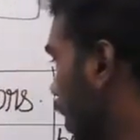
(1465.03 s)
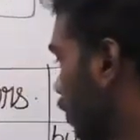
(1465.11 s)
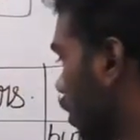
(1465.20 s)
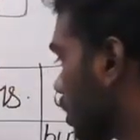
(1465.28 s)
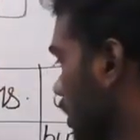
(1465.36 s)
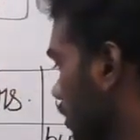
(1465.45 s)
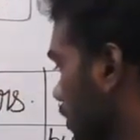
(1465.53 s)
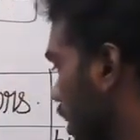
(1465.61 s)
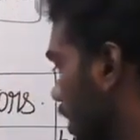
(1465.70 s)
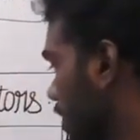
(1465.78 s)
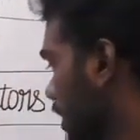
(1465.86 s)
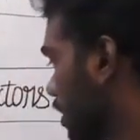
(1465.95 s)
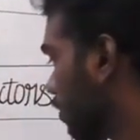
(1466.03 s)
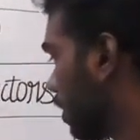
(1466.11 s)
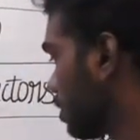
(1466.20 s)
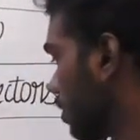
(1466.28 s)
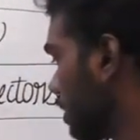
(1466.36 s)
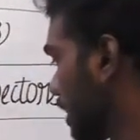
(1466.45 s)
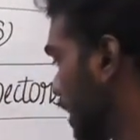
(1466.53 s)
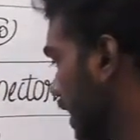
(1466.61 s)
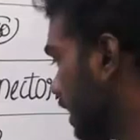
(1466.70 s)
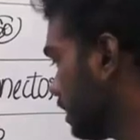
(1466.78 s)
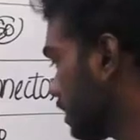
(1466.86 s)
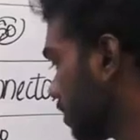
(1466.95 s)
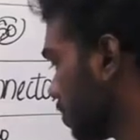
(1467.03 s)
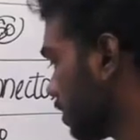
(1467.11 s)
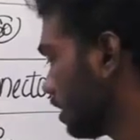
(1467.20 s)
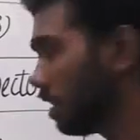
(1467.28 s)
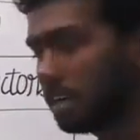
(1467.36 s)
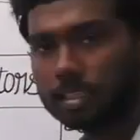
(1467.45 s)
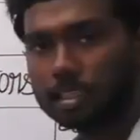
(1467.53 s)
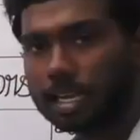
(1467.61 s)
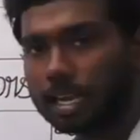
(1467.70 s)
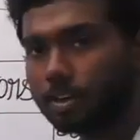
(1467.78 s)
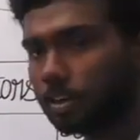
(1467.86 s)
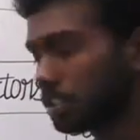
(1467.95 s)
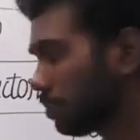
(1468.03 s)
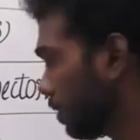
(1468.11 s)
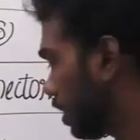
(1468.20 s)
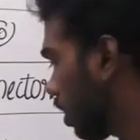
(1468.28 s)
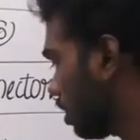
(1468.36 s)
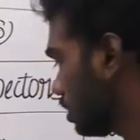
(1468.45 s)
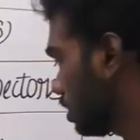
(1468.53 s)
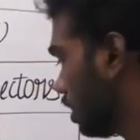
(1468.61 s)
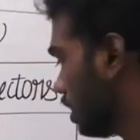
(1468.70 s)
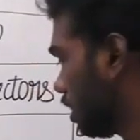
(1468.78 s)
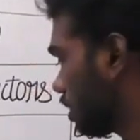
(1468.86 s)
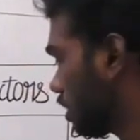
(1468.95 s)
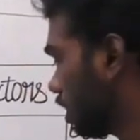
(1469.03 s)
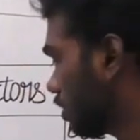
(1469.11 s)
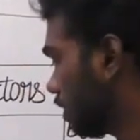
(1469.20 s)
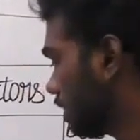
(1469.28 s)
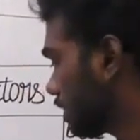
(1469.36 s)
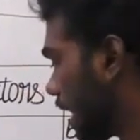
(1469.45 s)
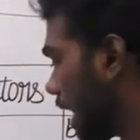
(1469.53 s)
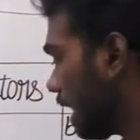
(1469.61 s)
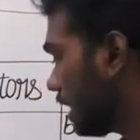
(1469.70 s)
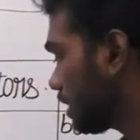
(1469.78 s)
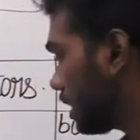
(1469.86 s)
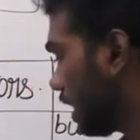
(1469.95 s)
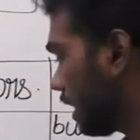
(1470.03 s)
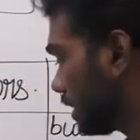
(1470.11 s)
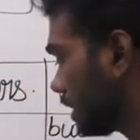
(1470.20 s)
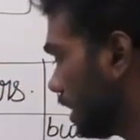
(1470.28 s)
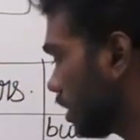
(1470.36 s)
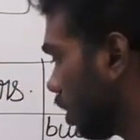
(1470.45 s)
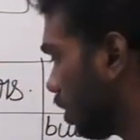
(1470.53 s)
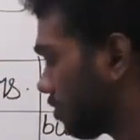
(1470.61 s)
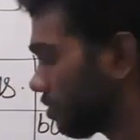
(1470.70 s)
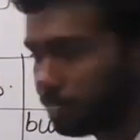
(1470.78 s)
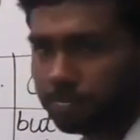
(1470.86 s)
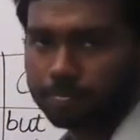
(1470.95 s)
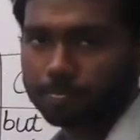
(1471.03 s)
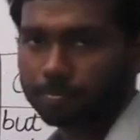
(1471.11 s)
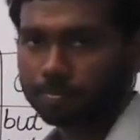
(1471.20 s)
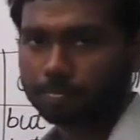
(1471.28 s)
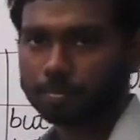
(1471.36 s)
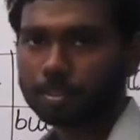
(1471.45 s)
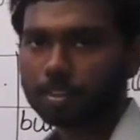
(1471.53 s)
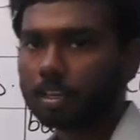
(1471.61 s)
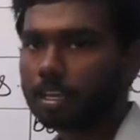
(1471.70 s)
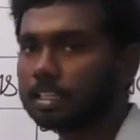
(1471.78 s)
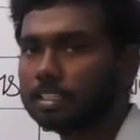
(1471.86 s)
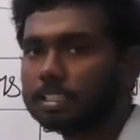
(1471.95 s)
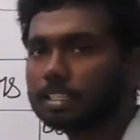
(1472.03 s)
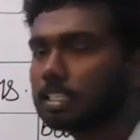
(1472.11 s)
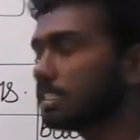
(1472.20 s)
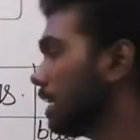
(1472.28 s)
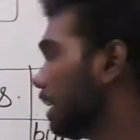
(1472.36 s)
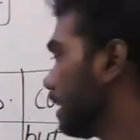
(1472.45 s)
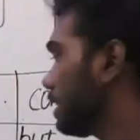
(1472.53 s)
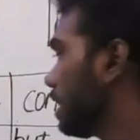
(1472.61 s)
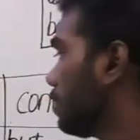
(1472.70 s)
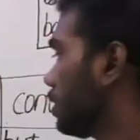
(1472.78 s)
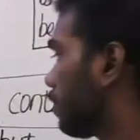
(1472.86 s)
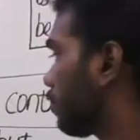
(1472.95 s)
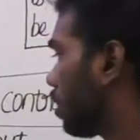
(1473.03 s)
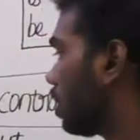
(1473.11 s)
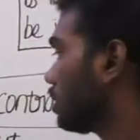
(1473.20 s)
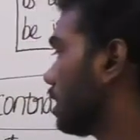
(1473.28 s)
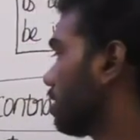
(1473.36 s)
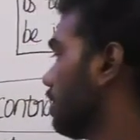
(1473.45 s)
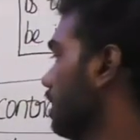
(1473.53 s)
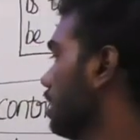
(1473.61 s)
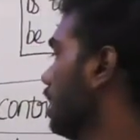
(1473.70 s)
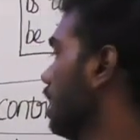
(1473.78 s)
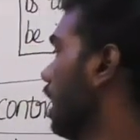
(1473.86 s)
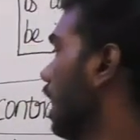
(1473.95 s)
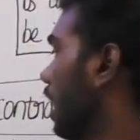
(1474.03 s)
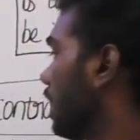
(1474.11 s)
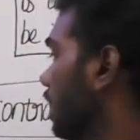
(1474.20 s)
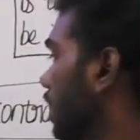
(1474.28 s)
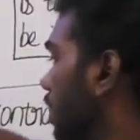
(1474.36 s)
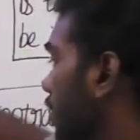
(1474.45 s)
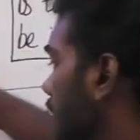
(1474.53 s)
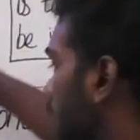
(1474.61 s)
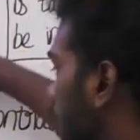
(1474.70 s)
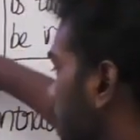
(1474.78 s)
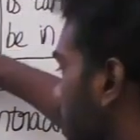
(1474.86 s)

cause and effect. The first one is hence, the second one is because, third one is as a result of. These are the three examples of cause and effect. And when going to